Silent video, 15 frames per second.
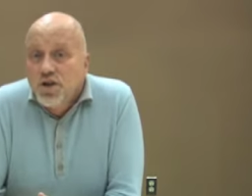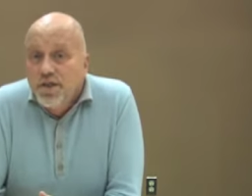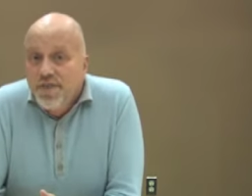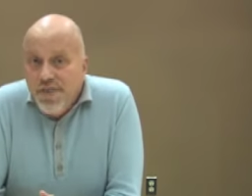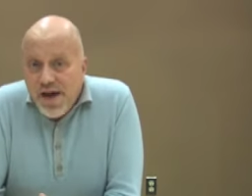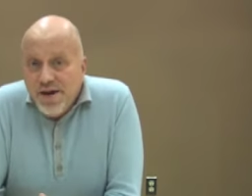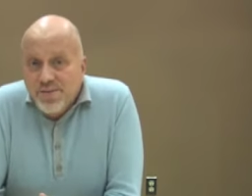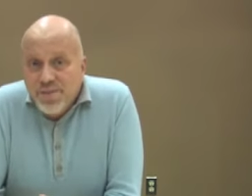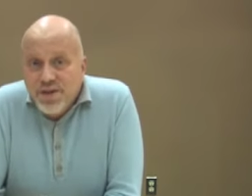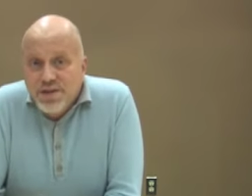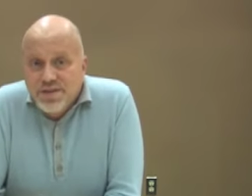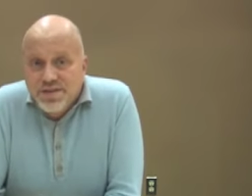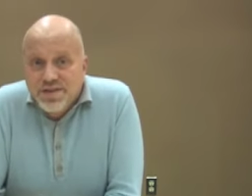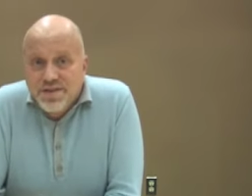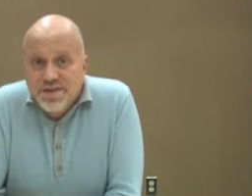That
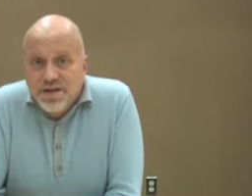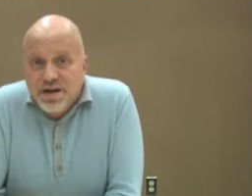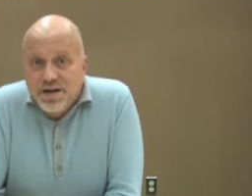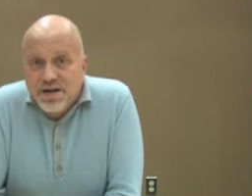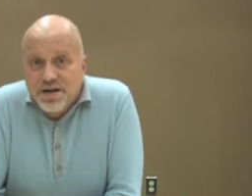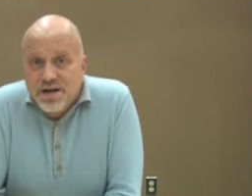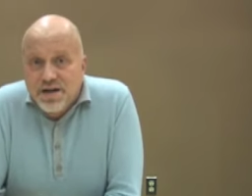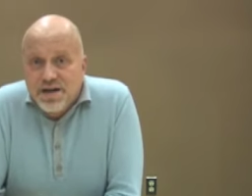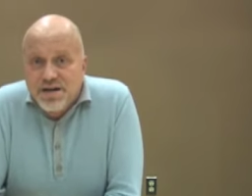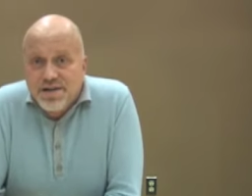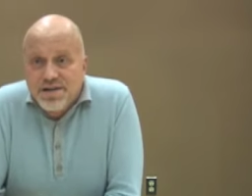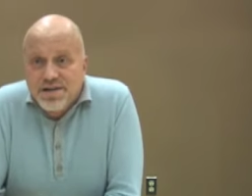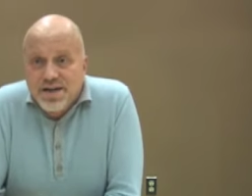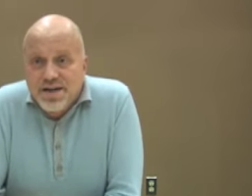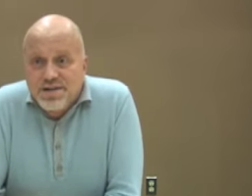means uh,
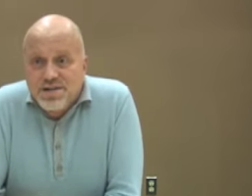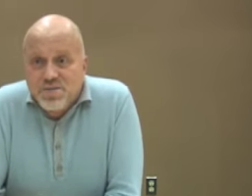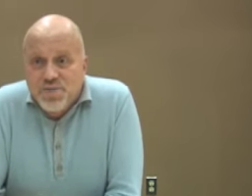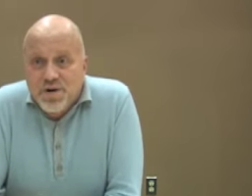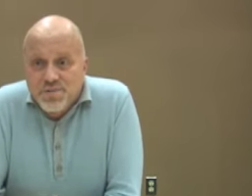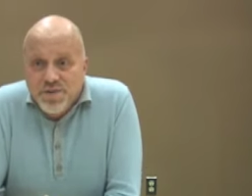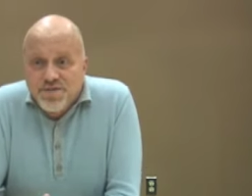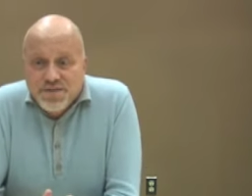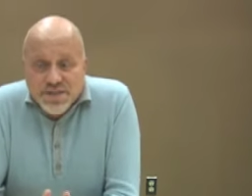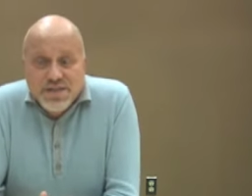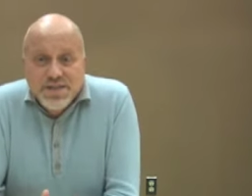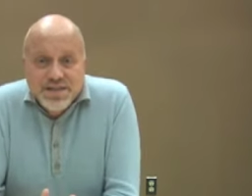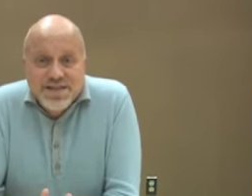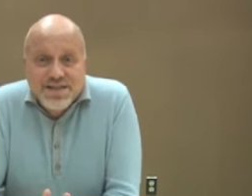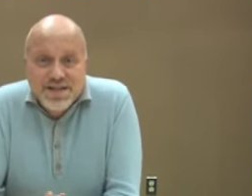uh, that what we've
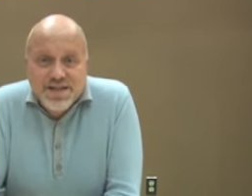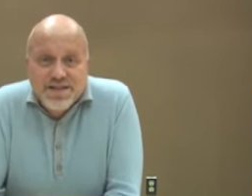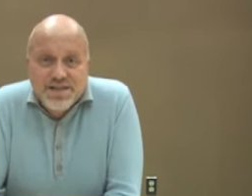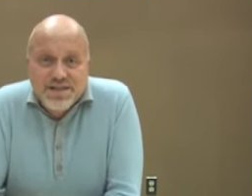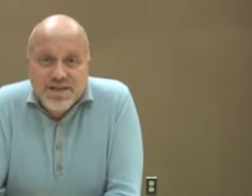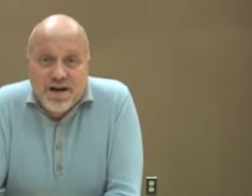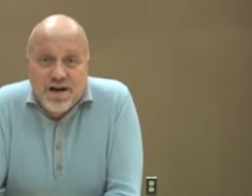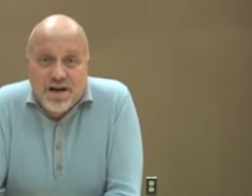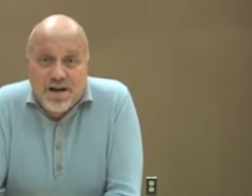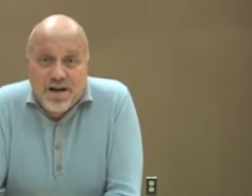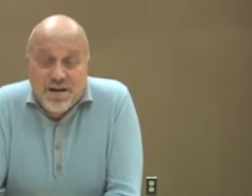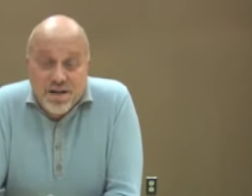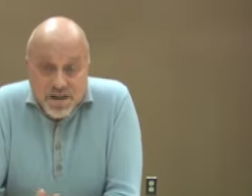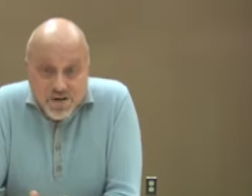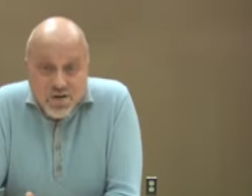seen is uh,
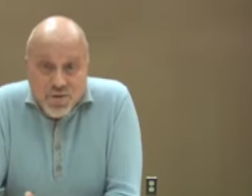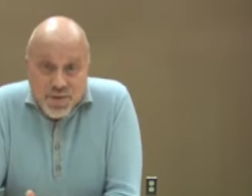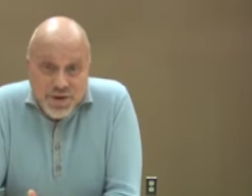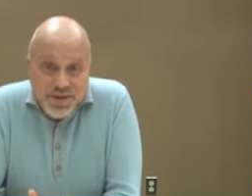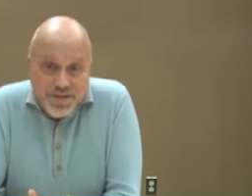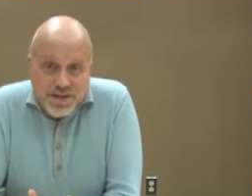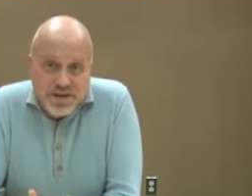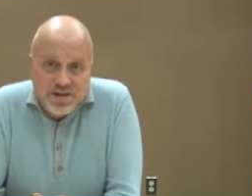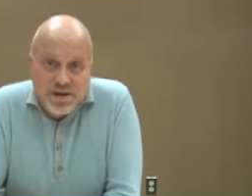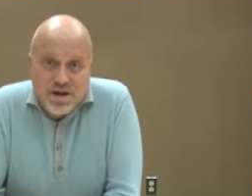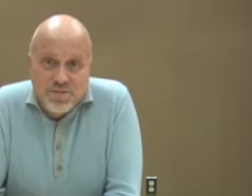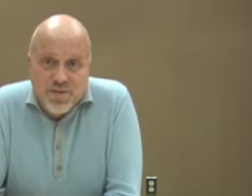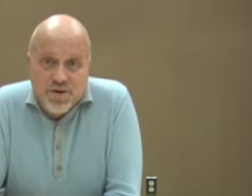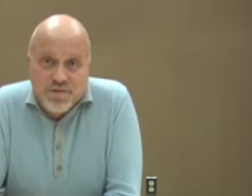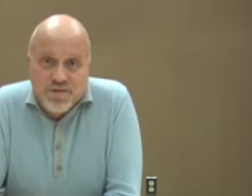an increase in the
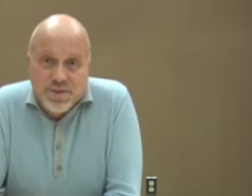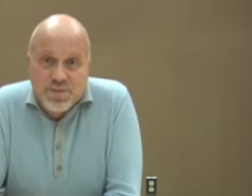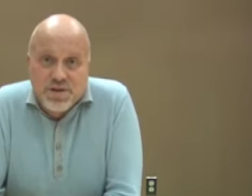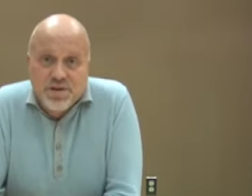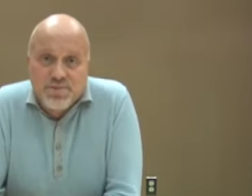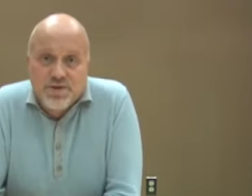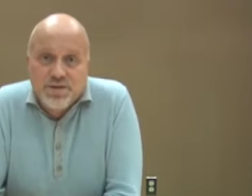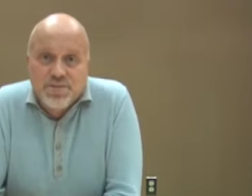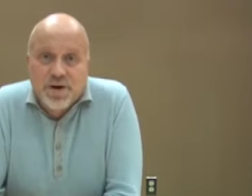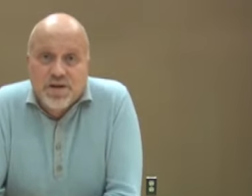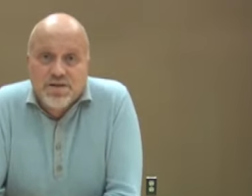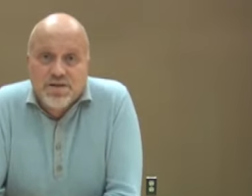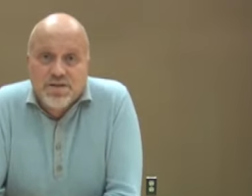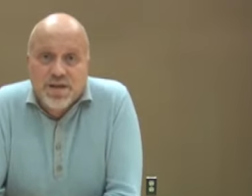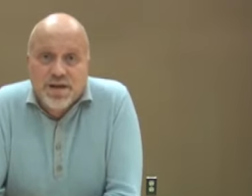number of complete
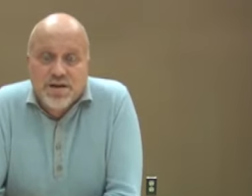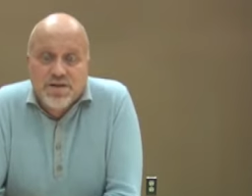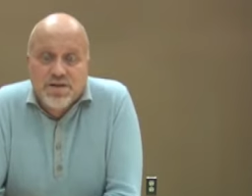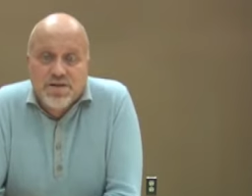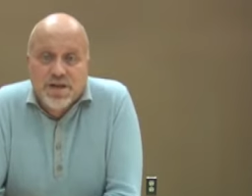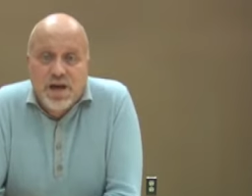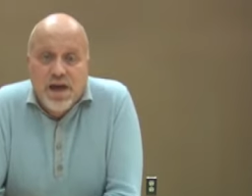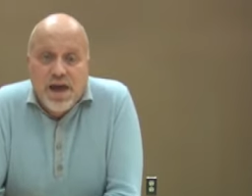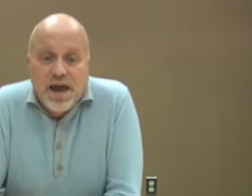response letters